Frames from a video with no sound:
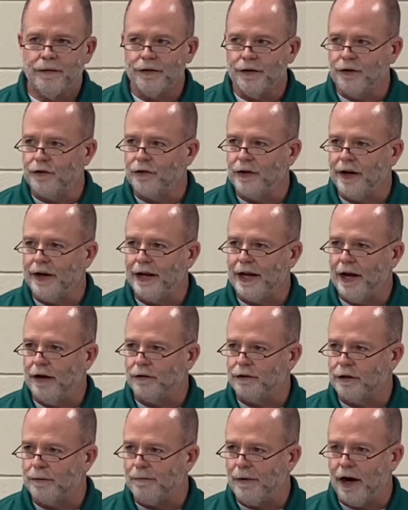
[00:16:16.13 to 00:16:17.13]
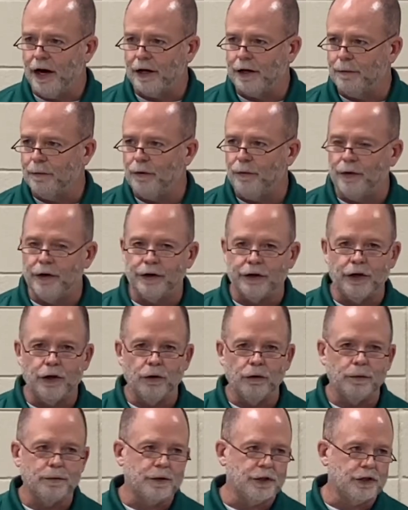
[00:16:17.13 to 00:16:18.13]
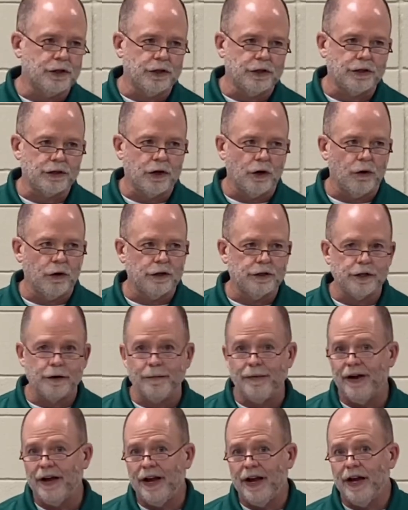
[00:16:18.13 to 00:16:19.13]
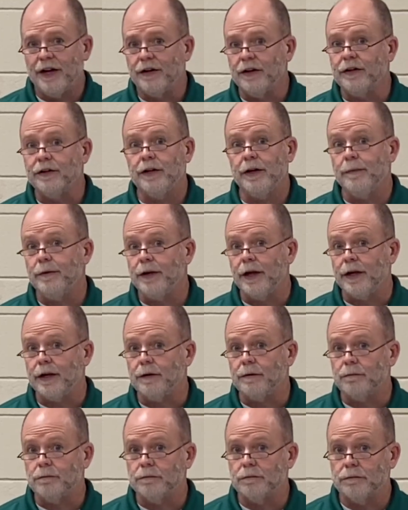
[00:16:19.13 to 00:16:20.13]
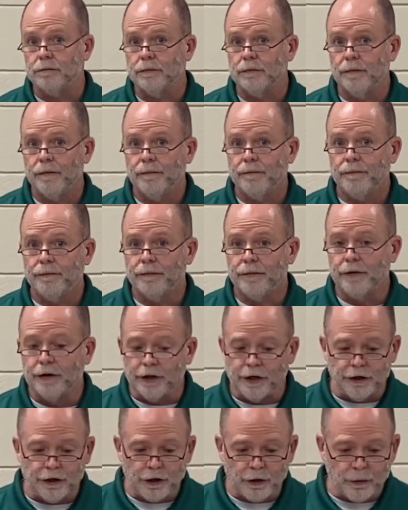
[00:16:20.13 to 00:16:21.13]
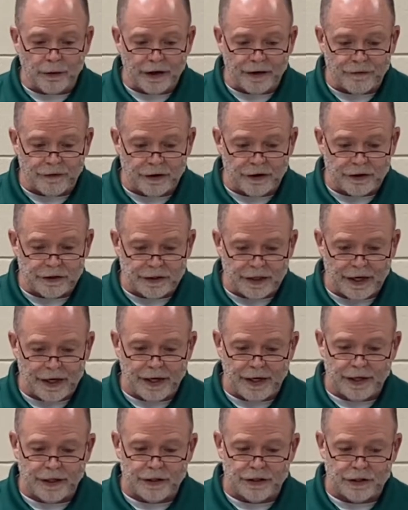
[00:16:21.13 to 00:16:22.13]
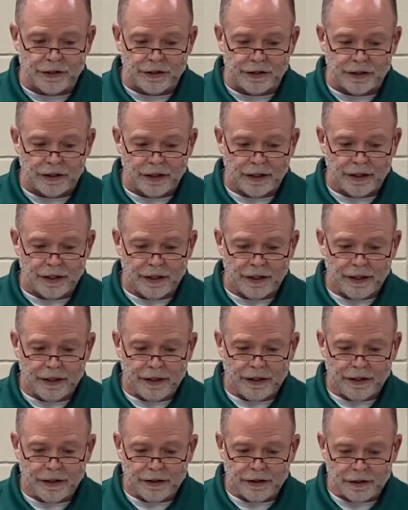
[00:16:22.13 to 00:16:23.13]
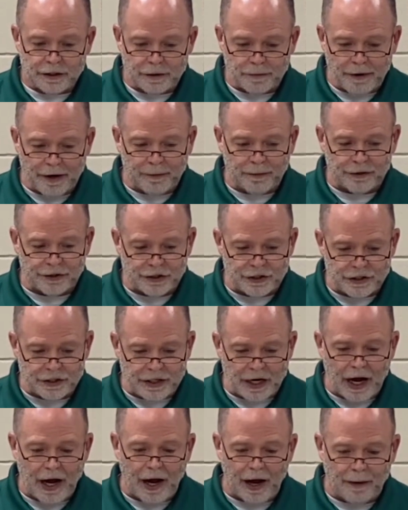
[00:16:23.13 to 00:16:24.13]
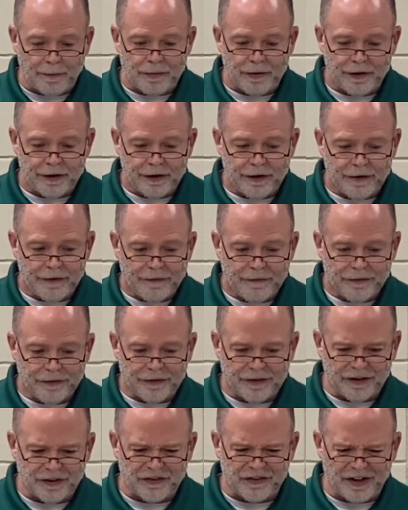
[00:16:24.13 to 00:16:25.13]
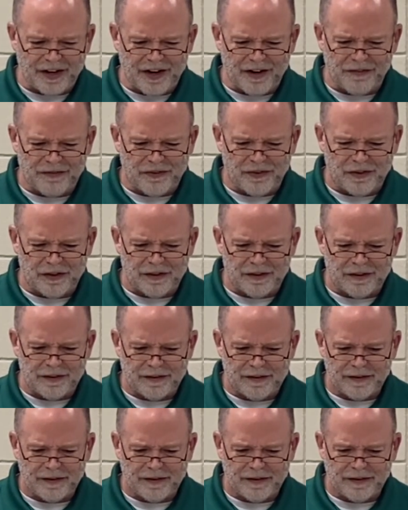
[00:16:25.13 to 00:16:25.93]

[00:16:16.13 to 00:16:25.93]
They're setting out to mock them, to ridicule them, to discourage them, and to intimidate them. They're going to do whatever it takes to be able to stop this effort.